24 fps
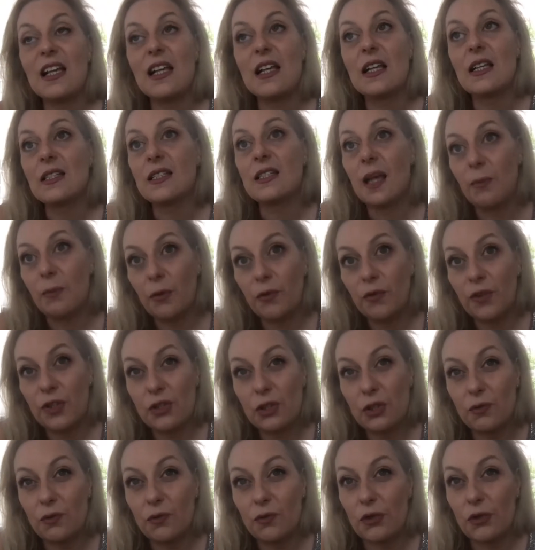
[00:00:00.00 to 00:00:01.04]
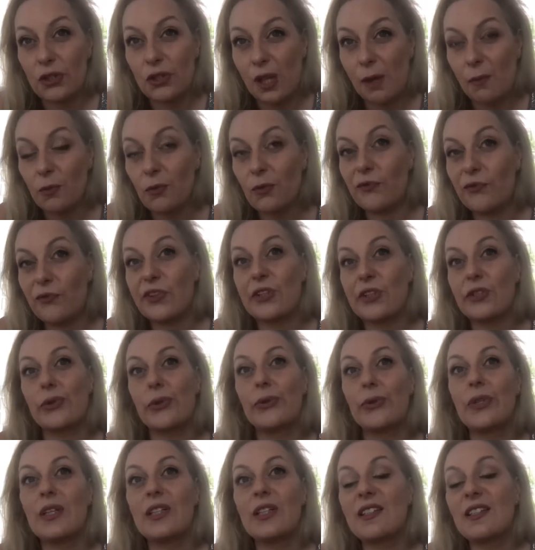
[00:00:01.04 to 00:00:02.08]
Some of the, for some of the
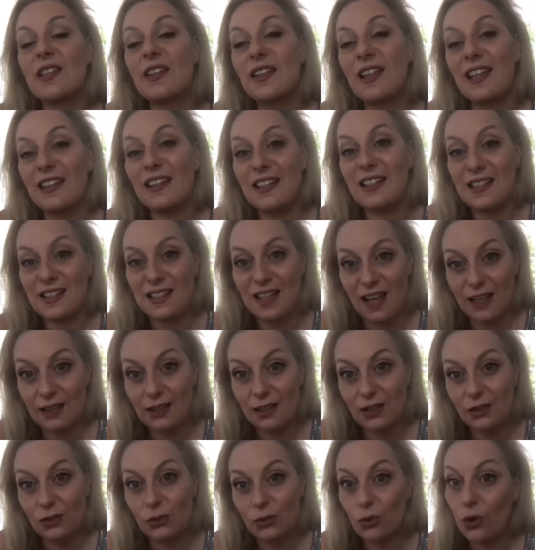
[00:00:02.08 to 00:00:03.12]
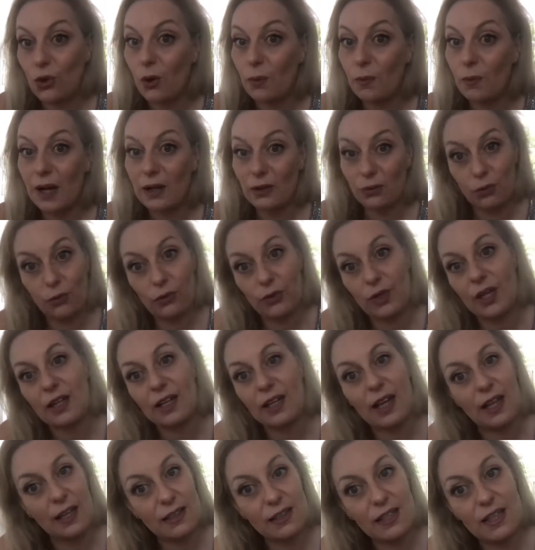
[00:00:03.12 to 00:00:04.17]
students, they decided to go back to their
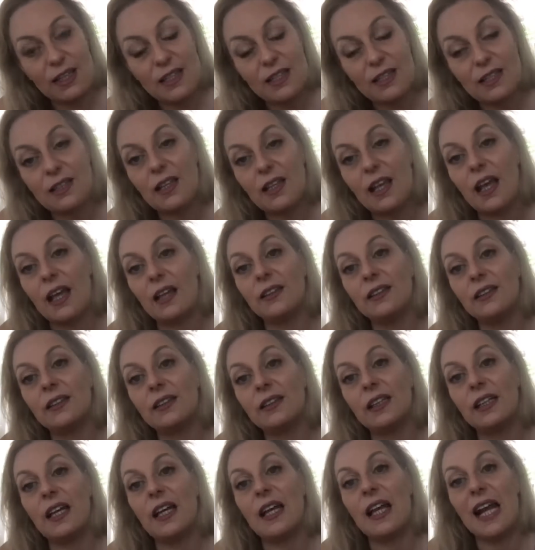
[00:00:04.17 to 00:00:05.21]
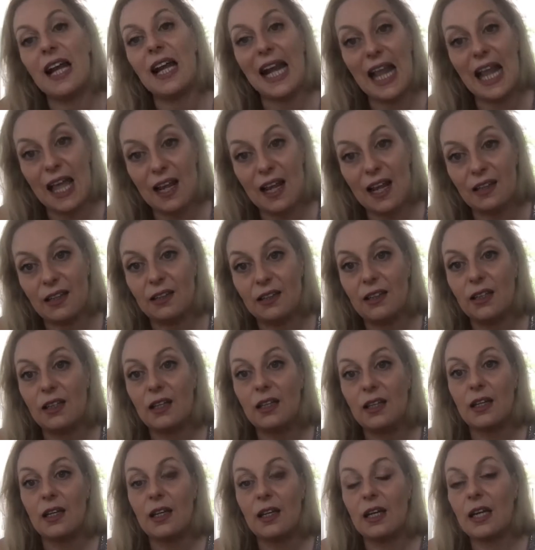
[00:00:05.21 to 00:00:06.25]
countries and uh, learn
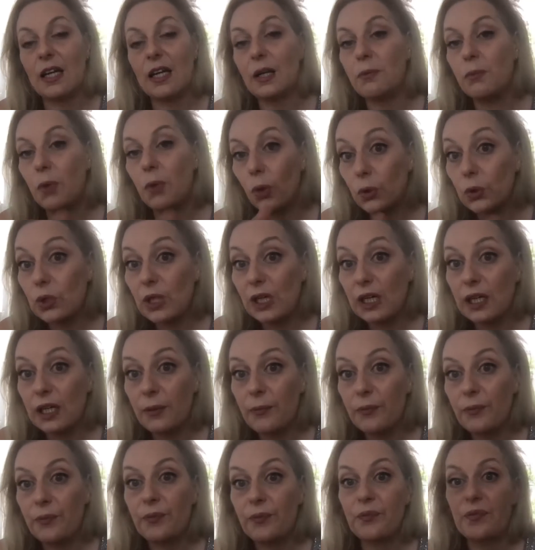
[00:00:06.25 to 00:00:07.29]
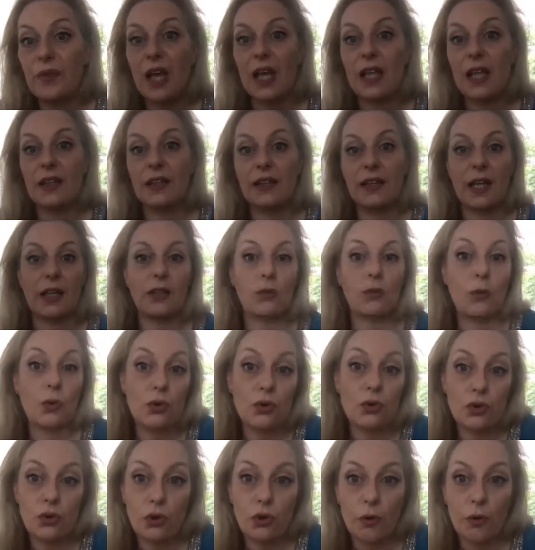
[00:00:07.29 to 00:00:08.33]
remotely and that was
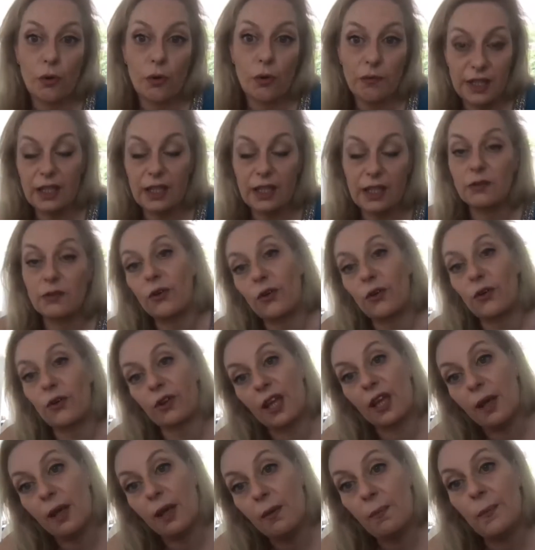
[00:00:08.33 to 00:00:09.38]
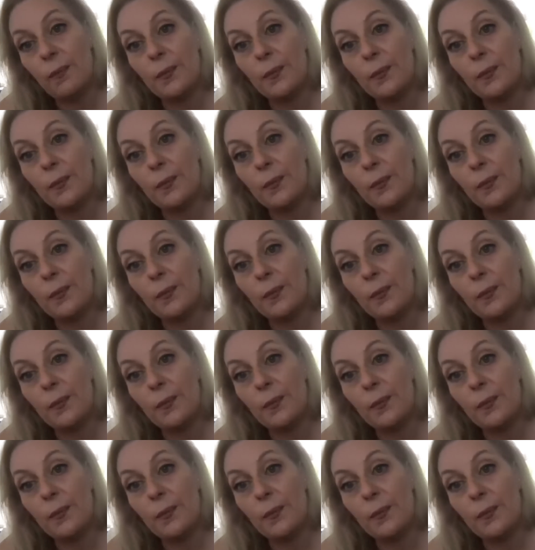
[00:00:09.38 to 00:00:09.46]
convenient for them